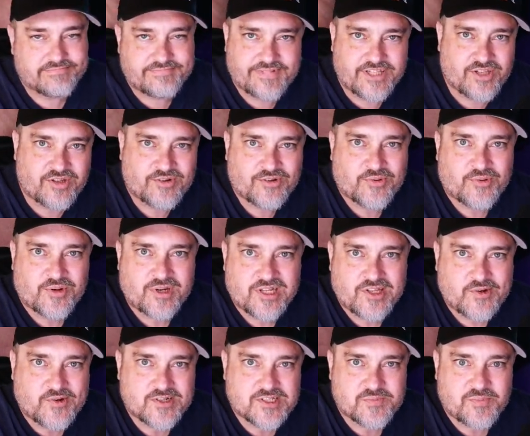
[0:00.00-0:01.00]
You know what a
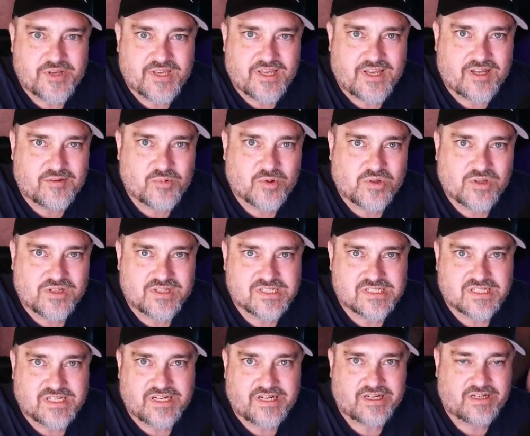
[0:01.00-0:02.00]
USB cable looks
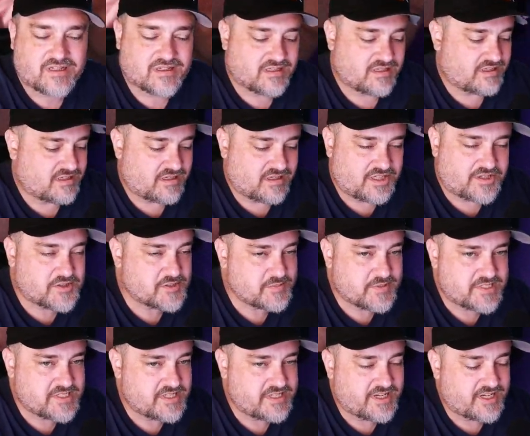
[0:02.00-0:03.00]
like,
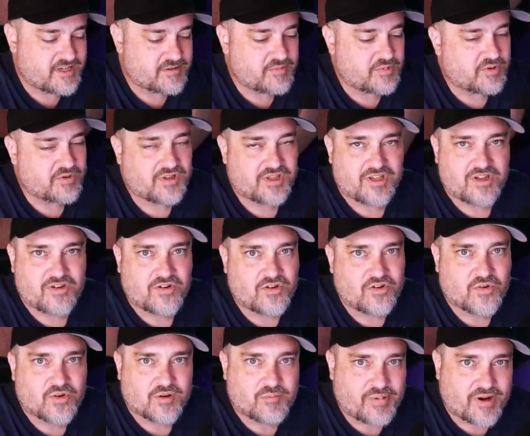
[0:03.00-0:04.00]
USB-C cable, you
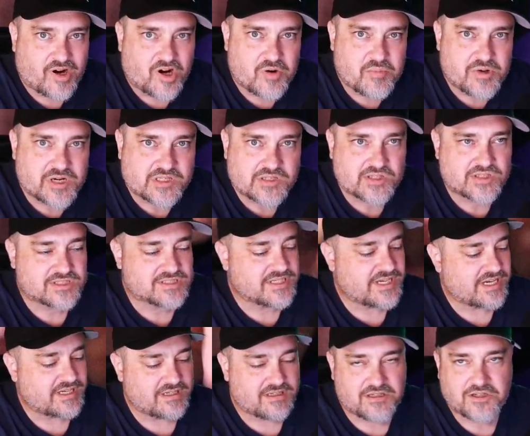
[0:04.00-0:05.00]
know what a power brick looks
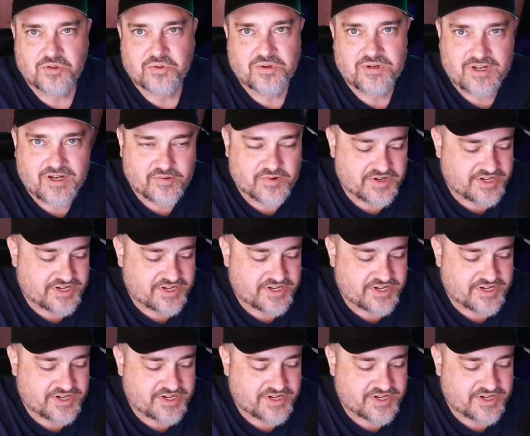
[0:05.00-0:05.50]
like, you know what a network